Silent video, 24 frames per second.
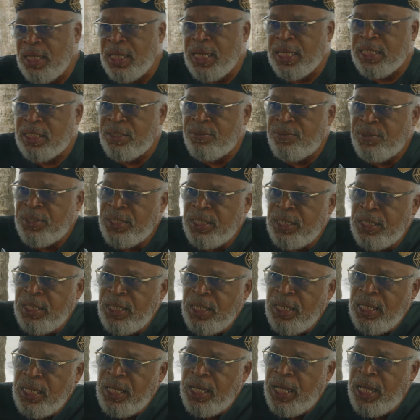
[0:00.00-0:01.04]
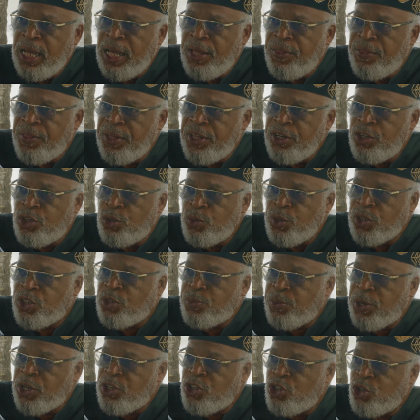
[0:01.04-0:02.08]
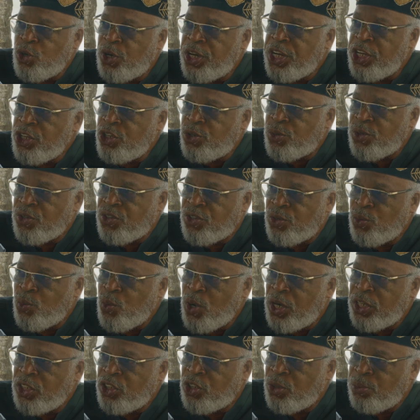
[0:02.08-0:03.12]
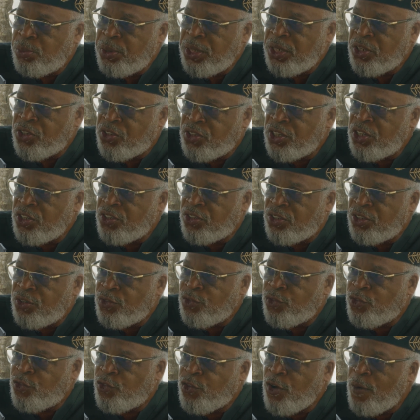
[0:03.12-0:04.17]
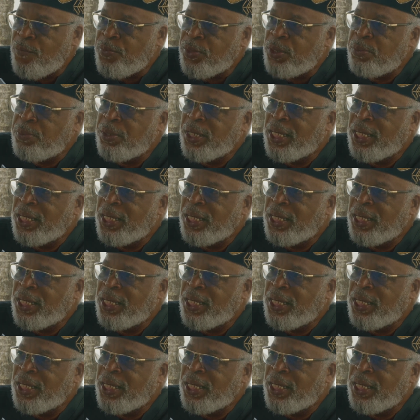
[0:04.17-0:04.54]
Collectively. And then to express your interest in wanting to be a citizen from the